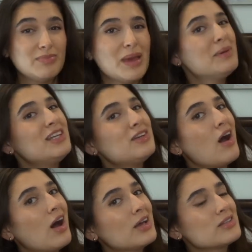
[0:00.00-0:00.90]
Maybe
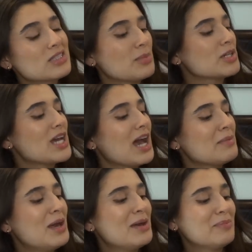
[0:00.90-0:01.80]
not
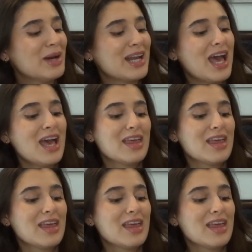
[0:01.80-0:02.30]
summertime, but